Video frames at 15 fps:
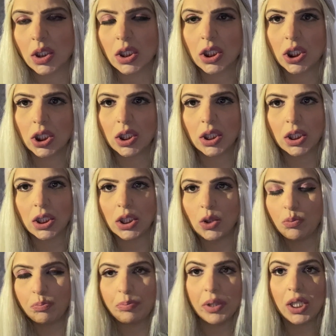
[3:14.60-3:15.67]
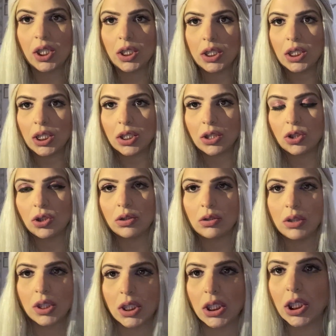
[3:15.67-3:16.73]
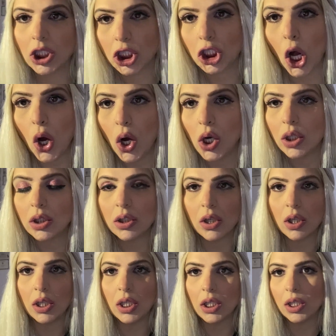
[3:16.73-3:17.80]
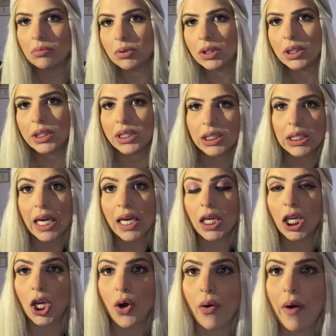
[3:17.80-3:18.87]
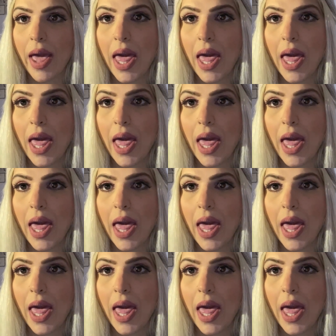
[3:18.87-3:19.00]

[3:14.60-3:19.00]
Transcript: just you better listen to this song or I'm gonna kick your